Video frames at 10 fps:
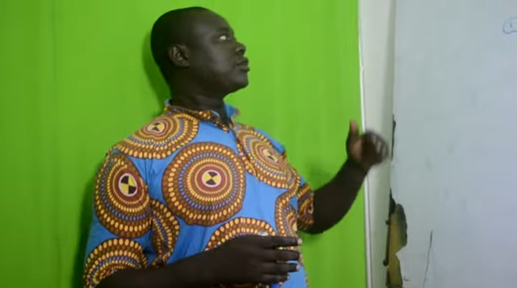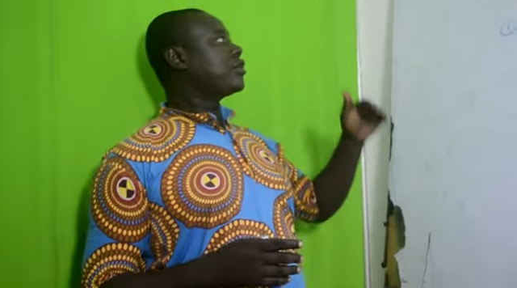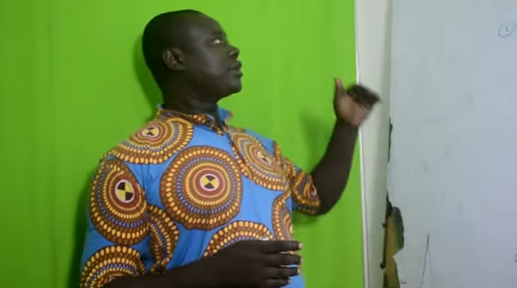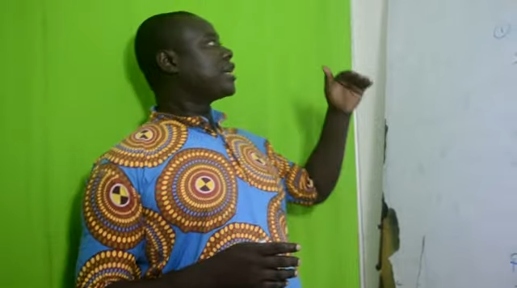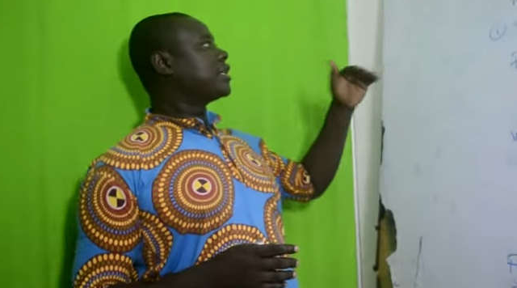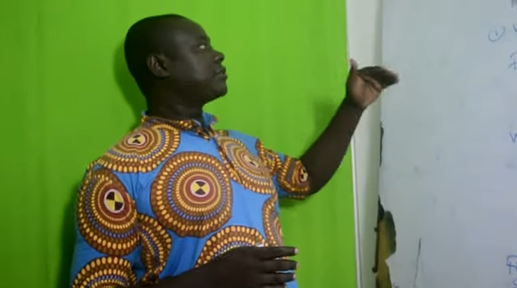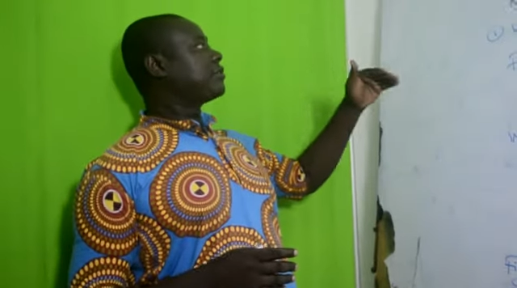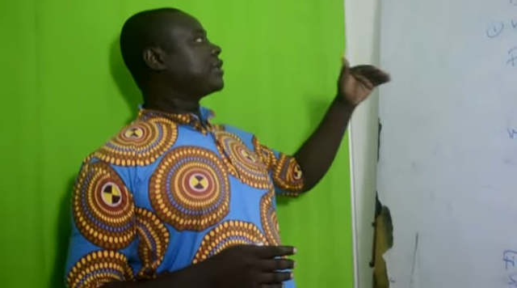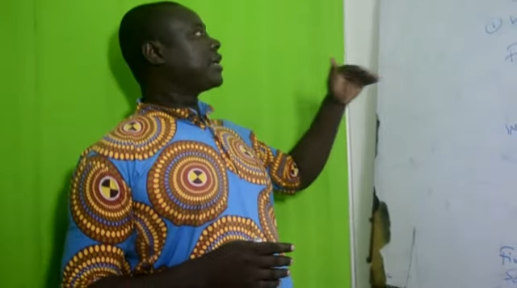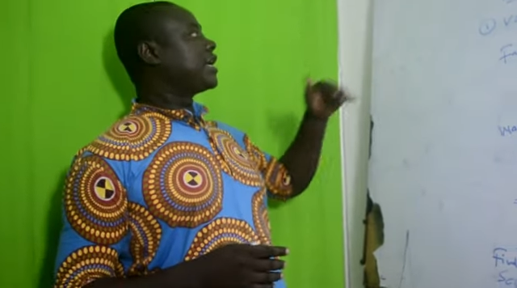called
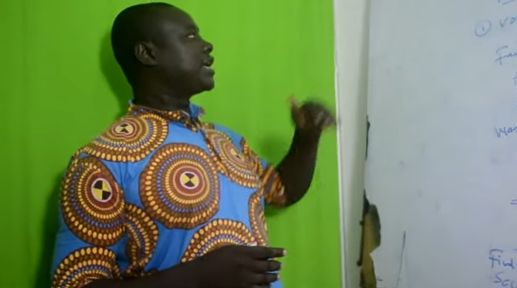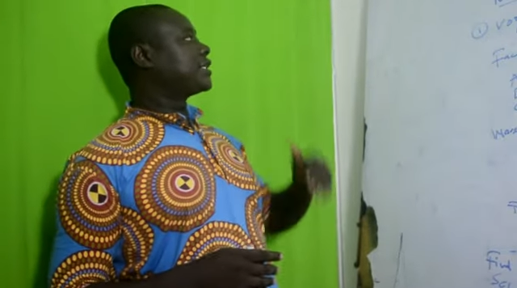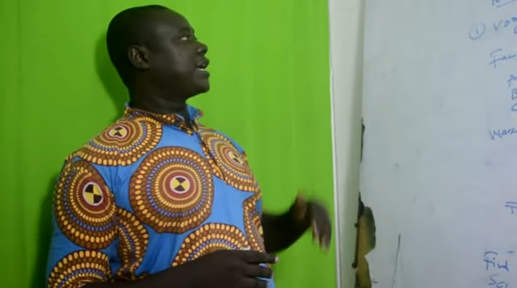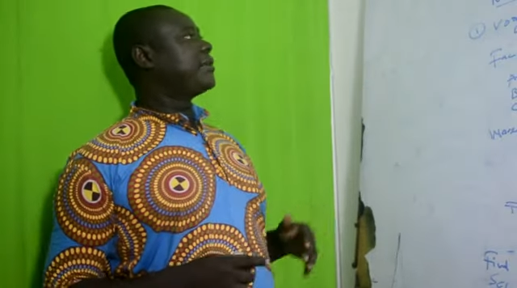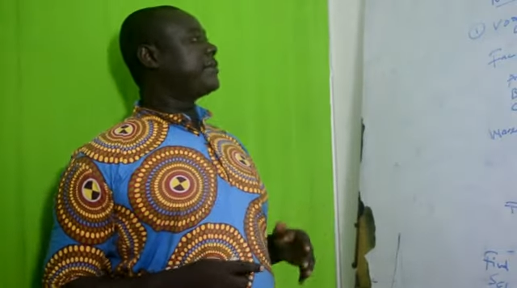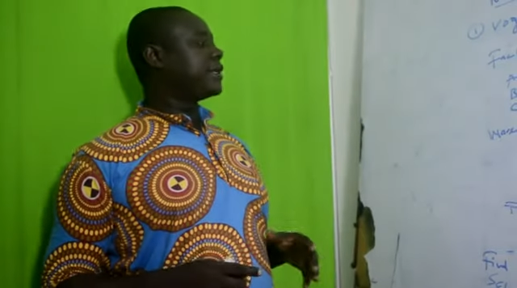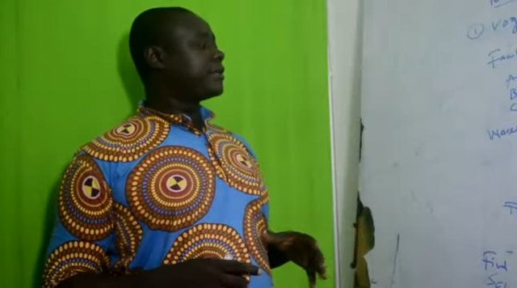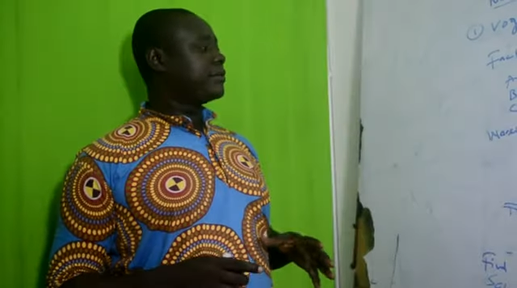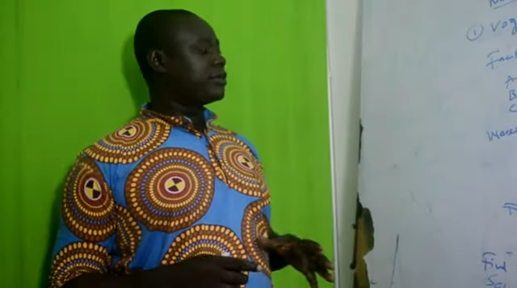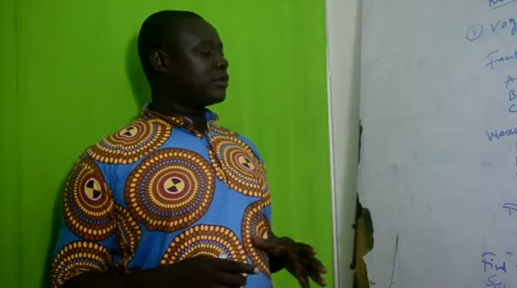transport and assignment,
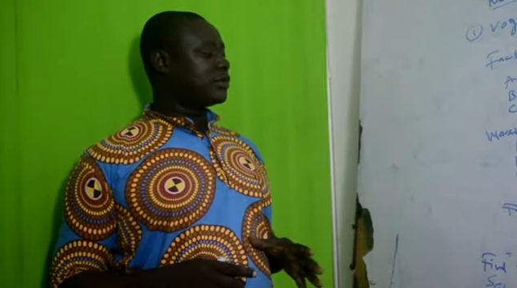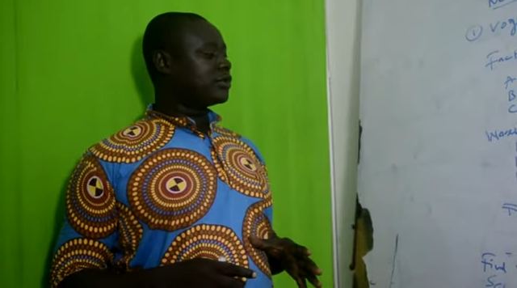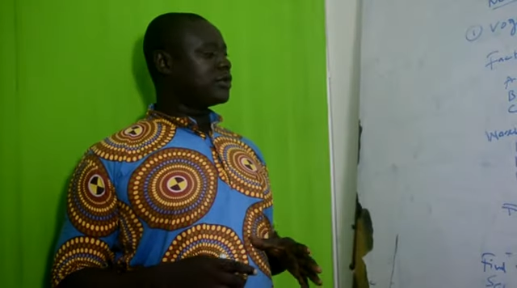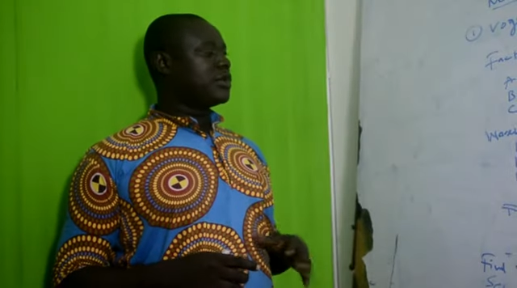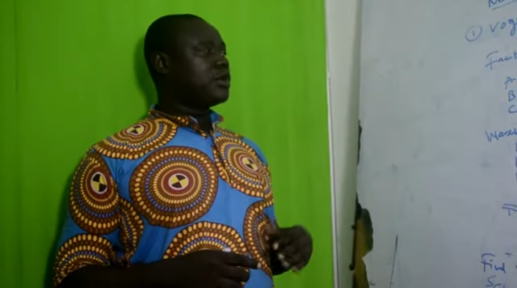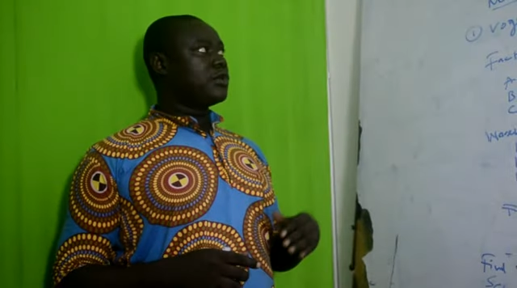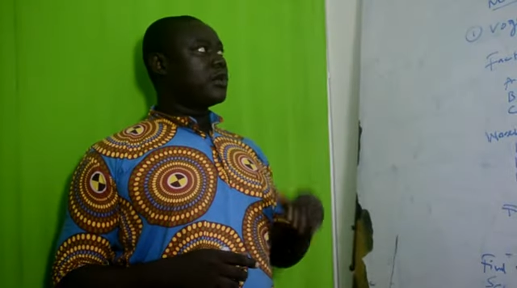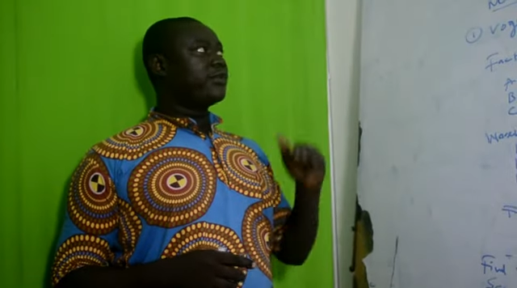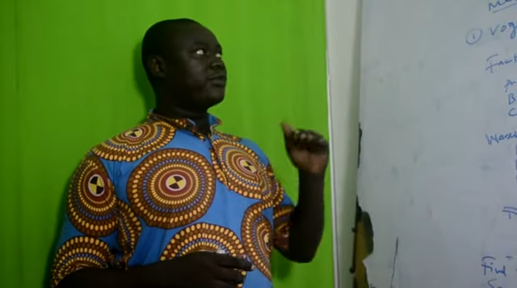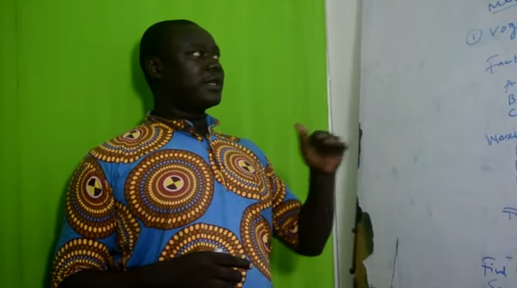because we
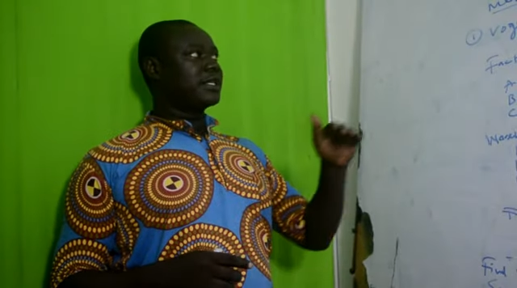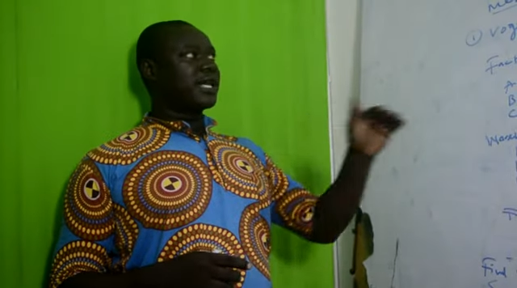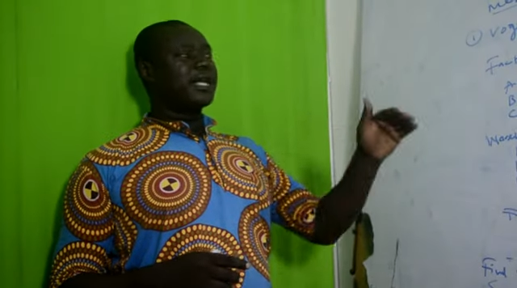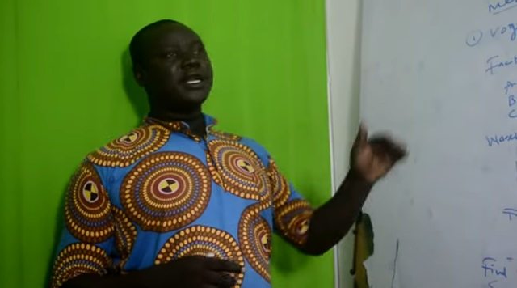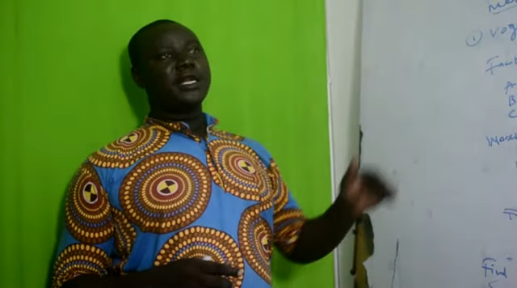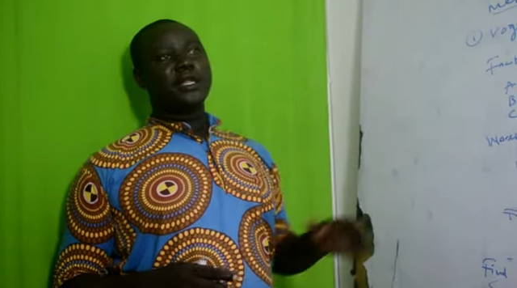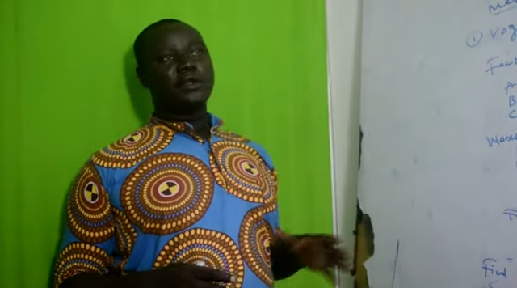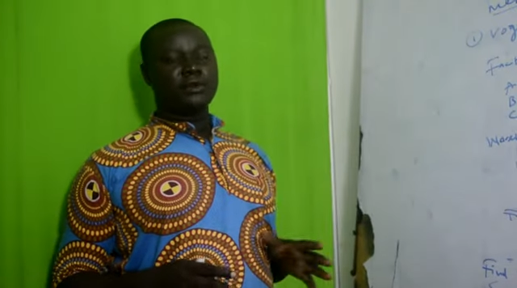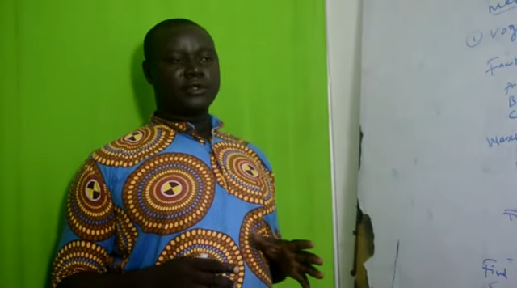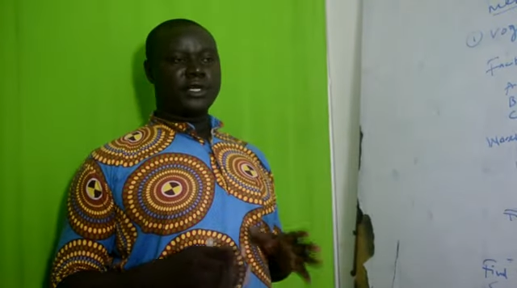have to assign
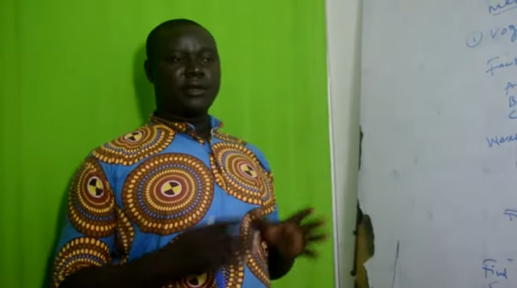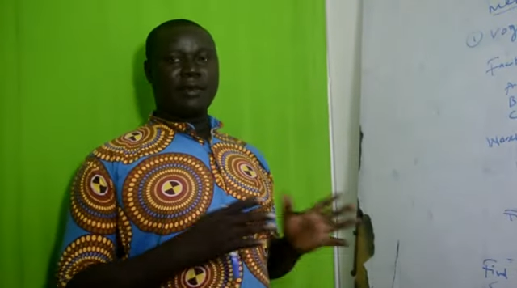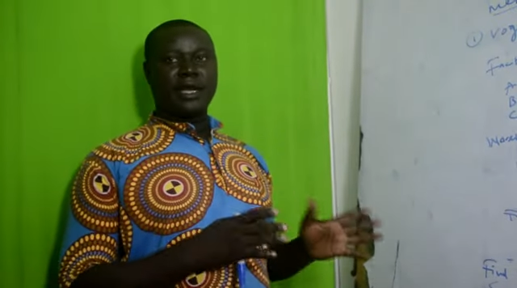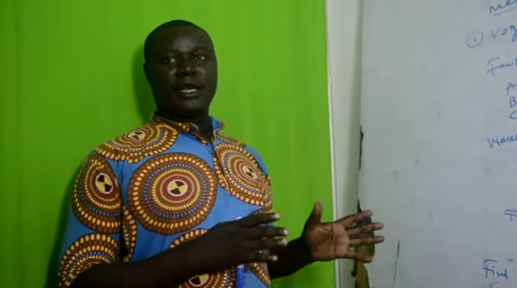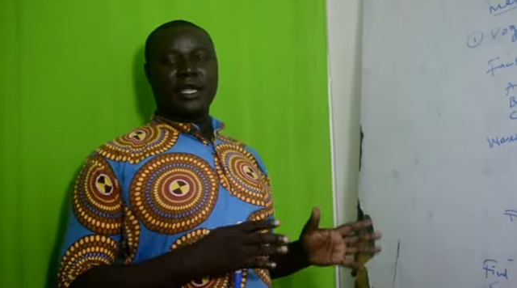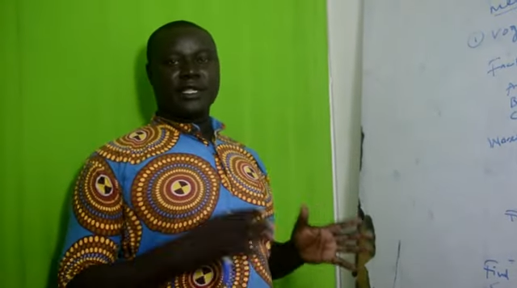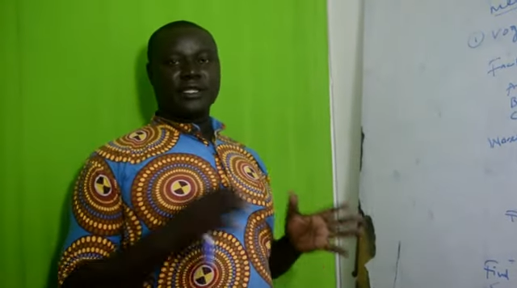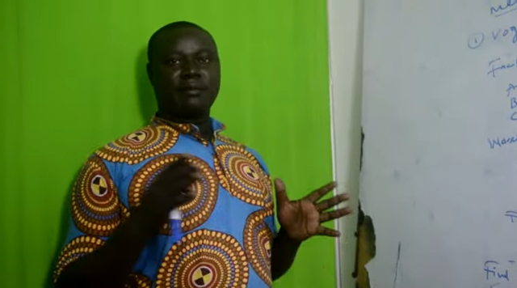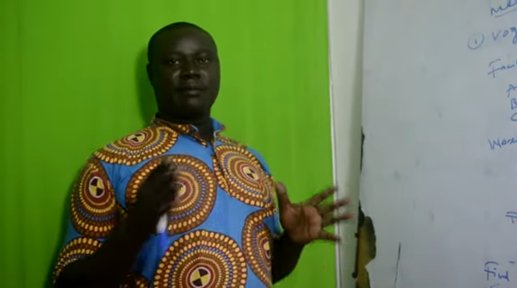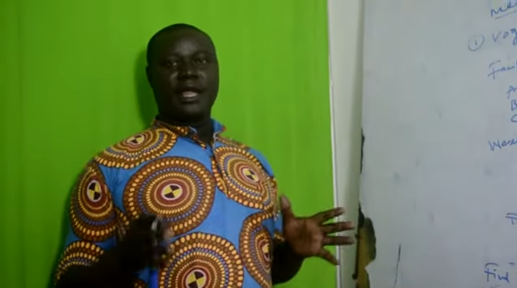those demand and
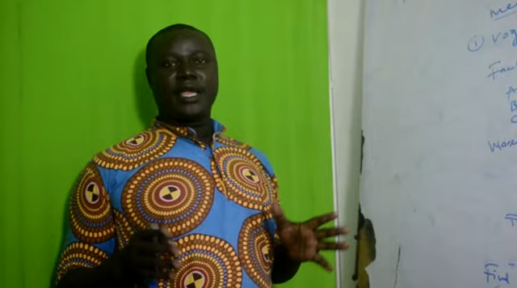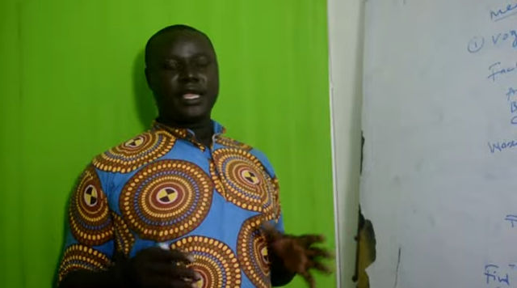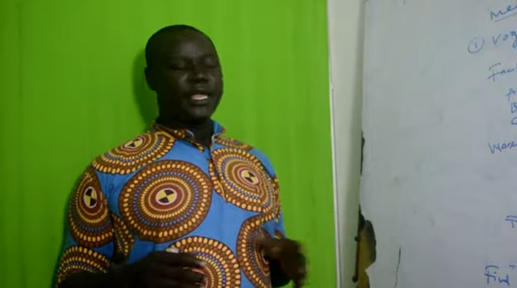supply